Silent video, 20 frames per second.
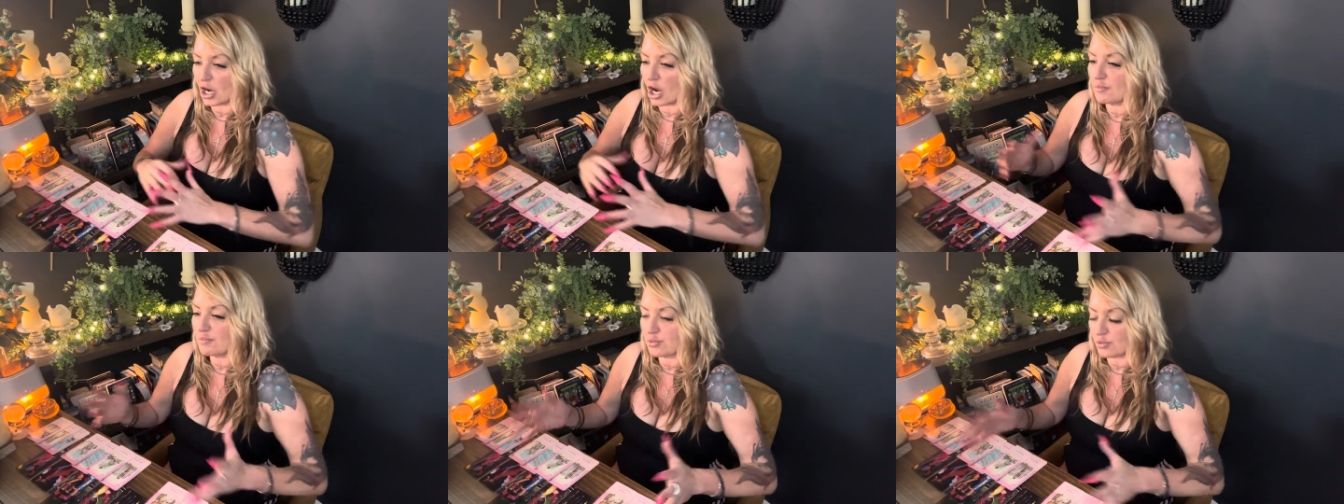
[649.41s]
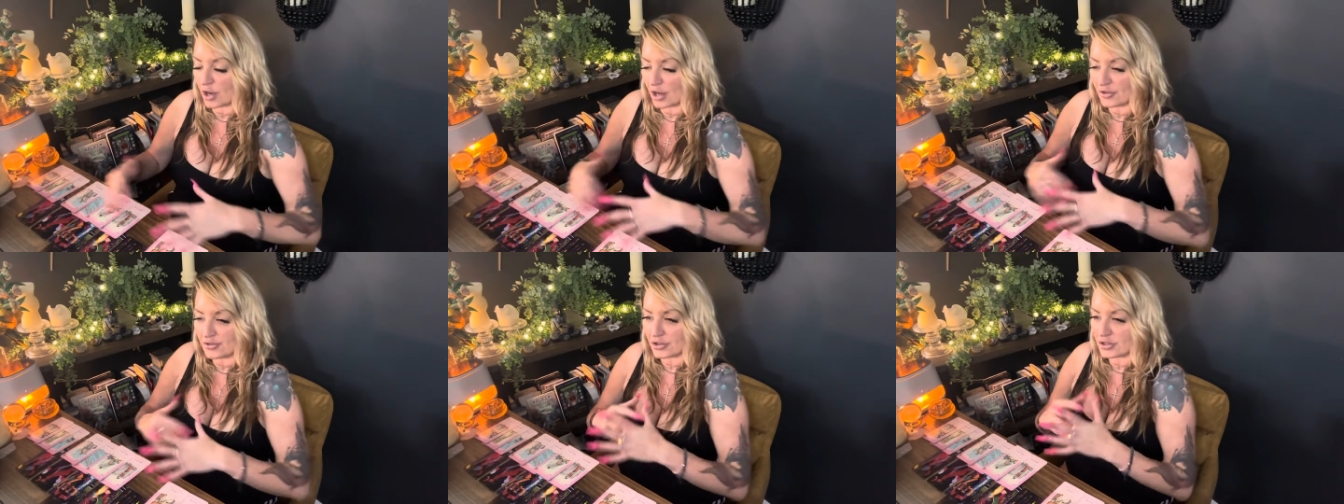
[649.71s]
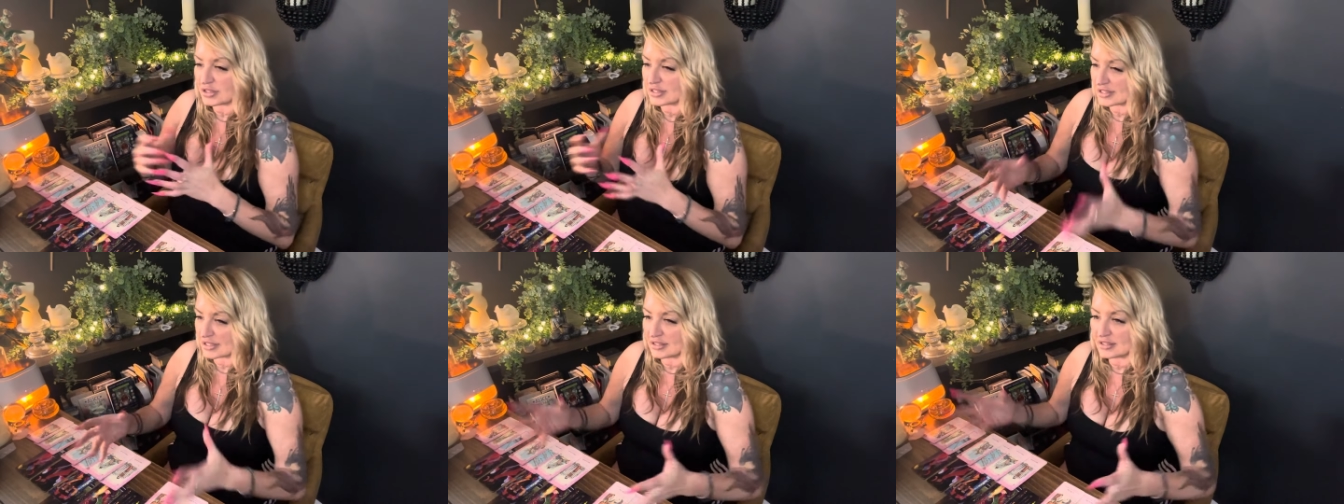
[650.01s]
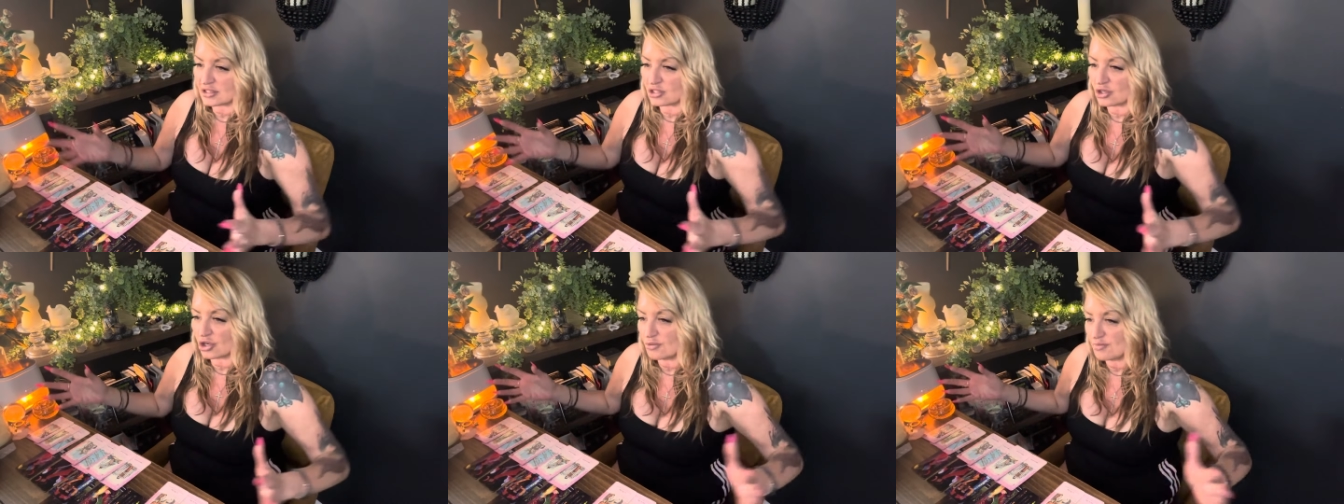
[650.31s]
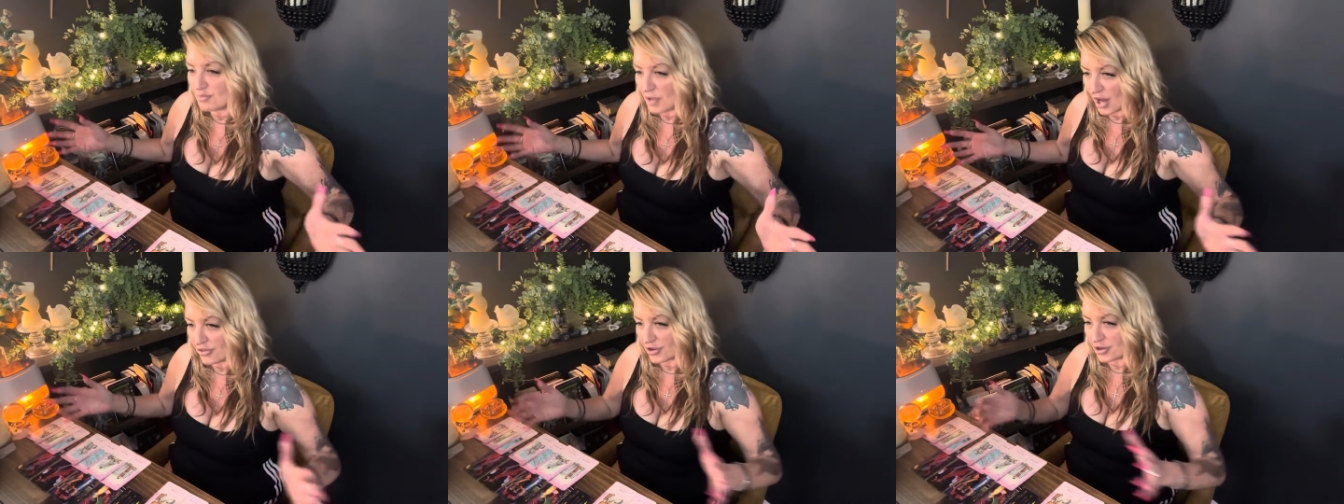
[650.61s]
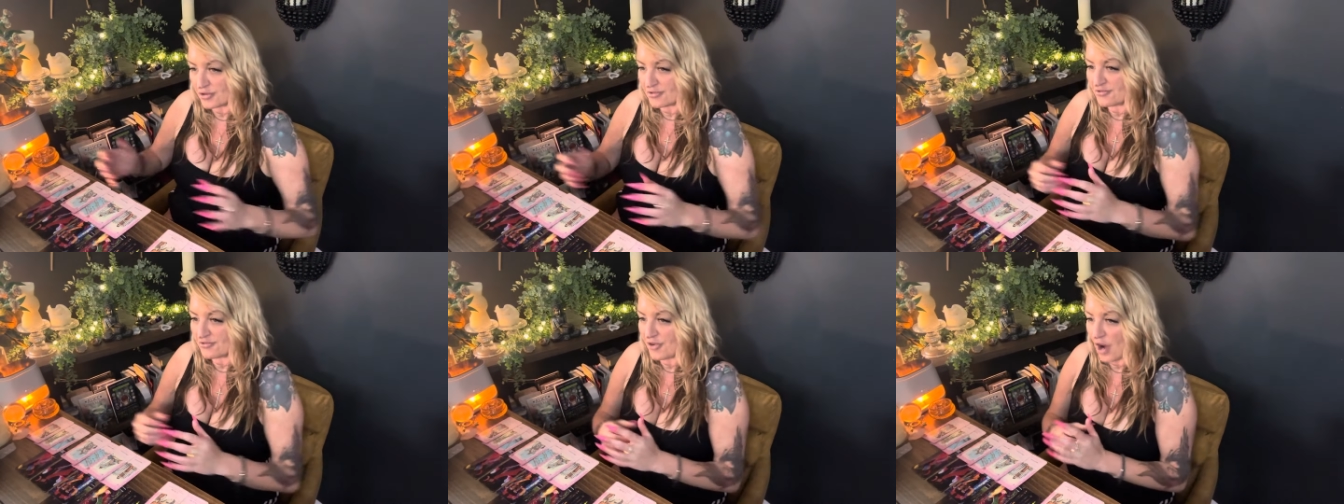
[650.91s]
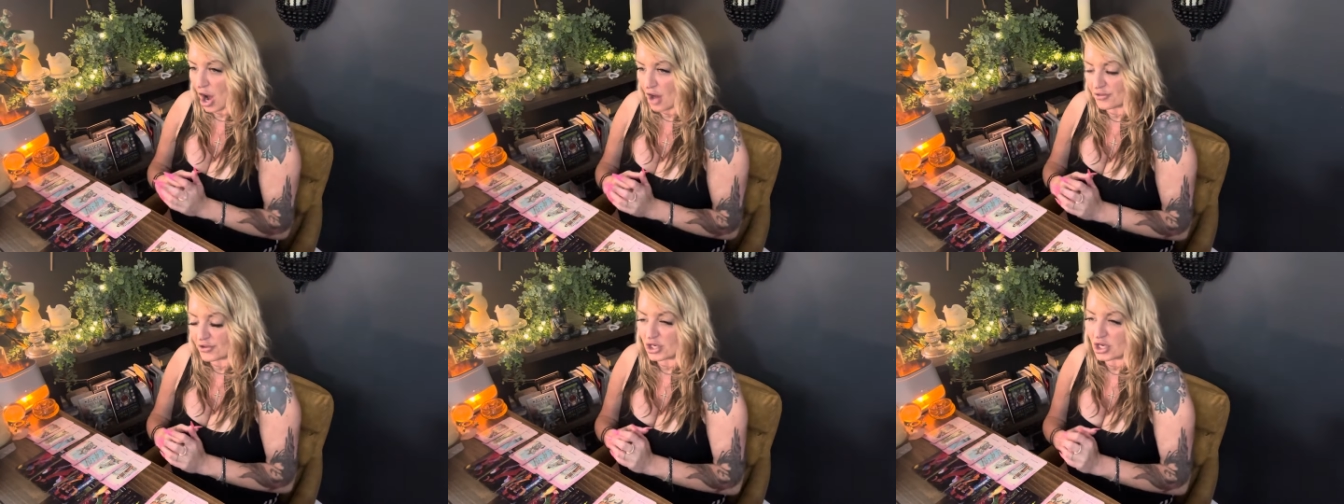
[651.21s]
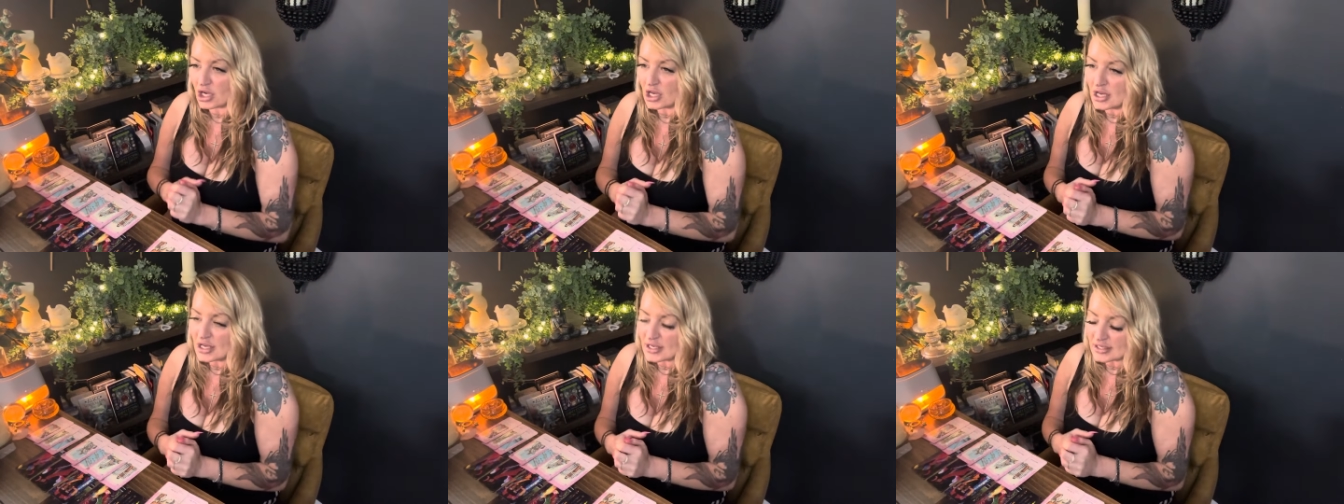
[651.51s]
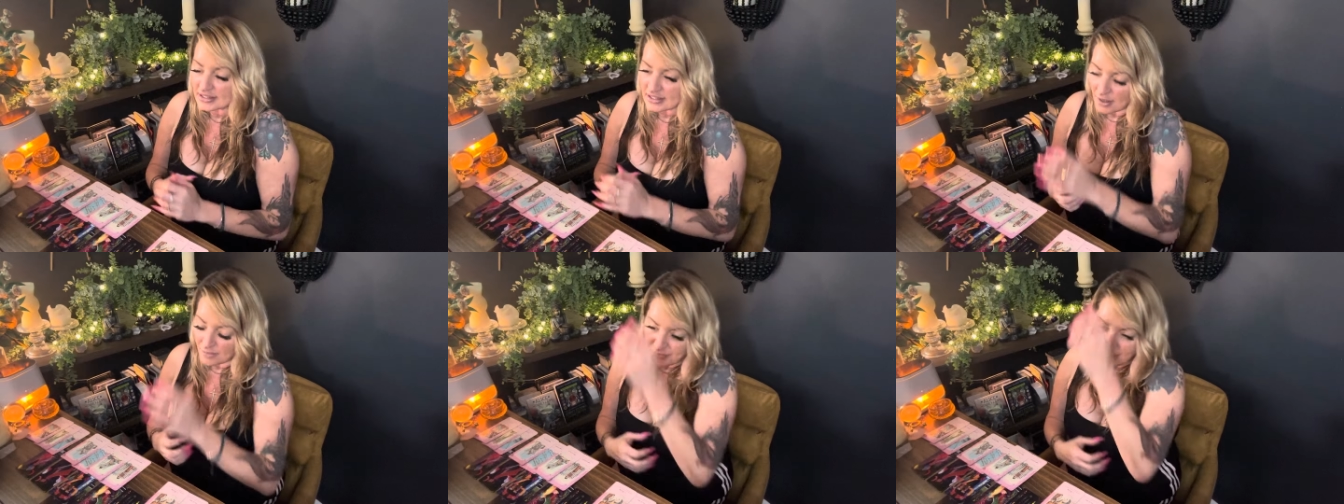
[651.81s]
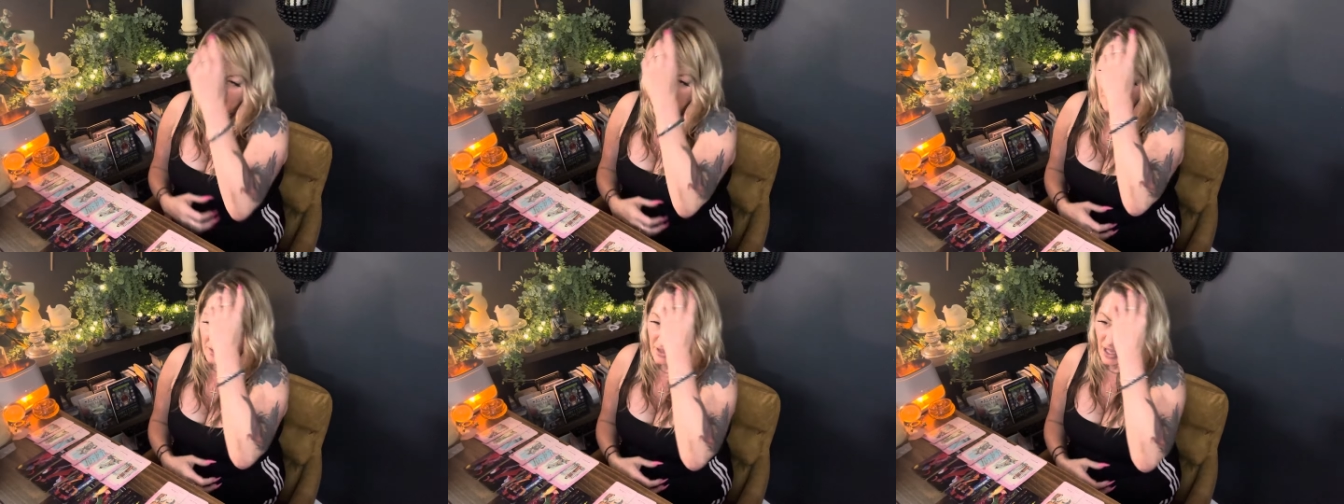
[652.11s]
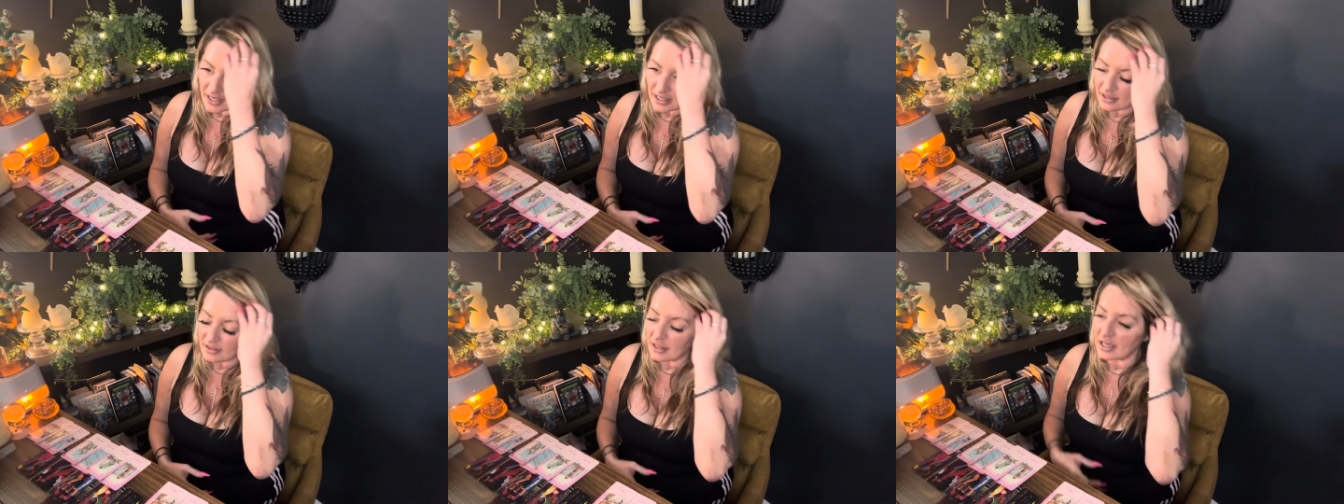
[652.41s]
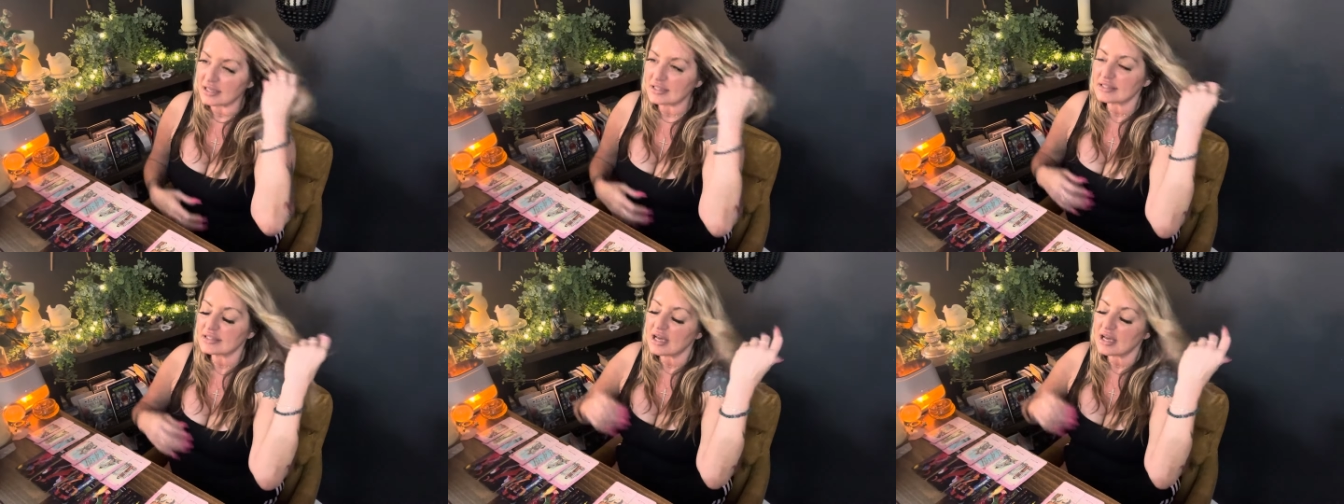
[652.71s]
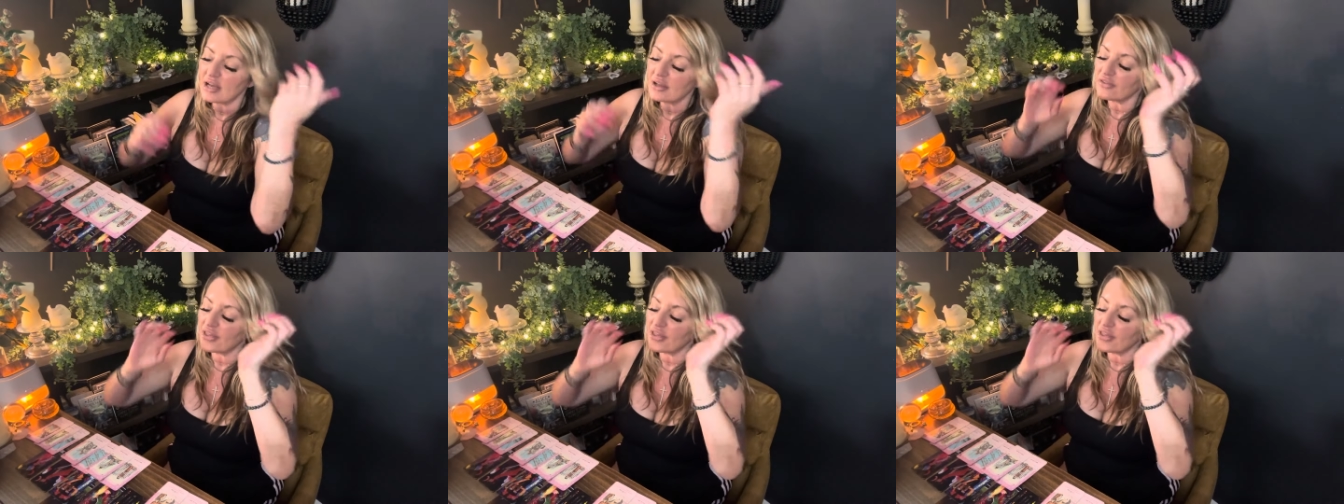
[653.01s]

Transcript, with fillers: a brother, sister, mother, father, something like this.